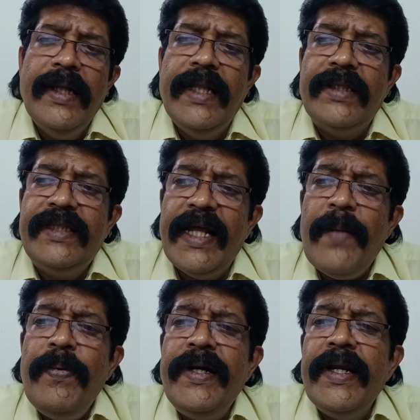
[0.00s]
The
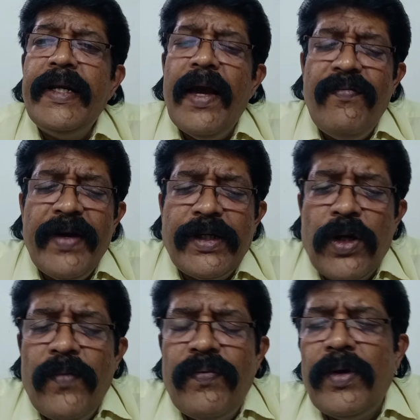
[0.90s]
therapeutic
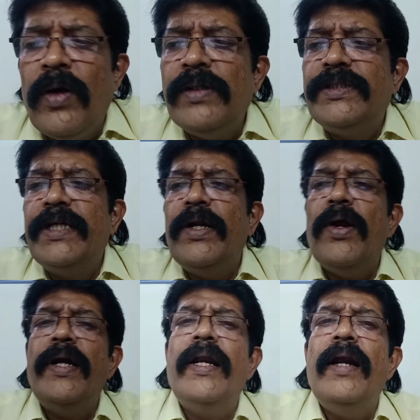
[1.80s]
effect of
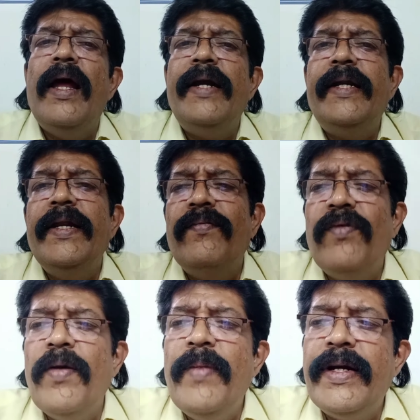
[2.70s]
non-steroidal
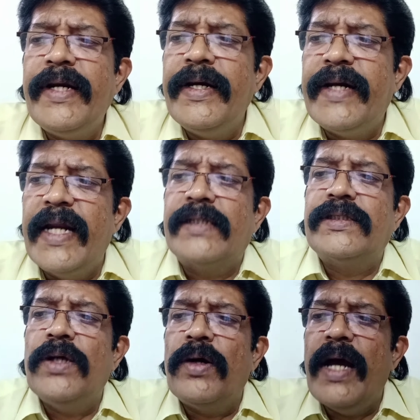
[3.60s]
anti-inflammatory
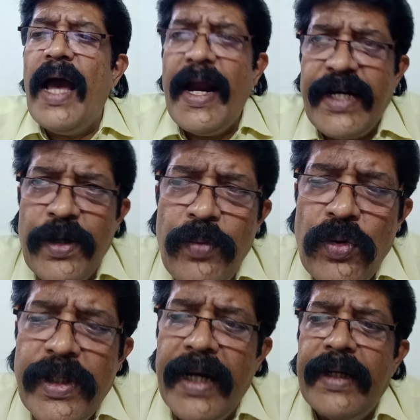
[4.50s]
drugs are
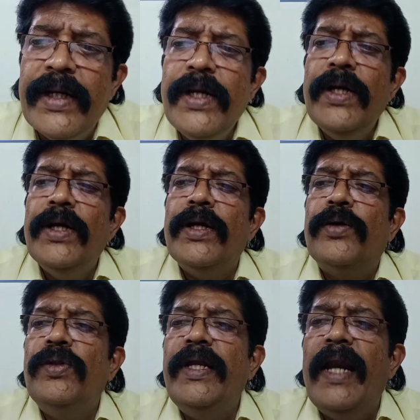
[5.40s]
attributed
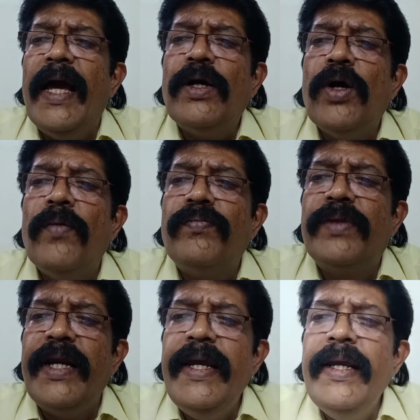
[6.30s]
to the lack of
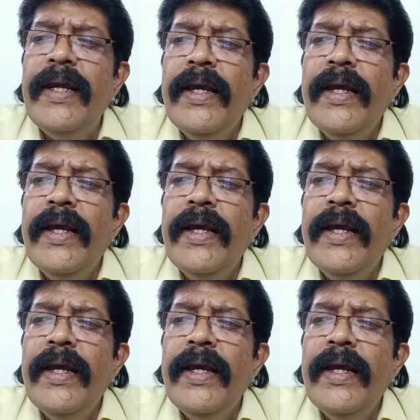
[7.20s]
three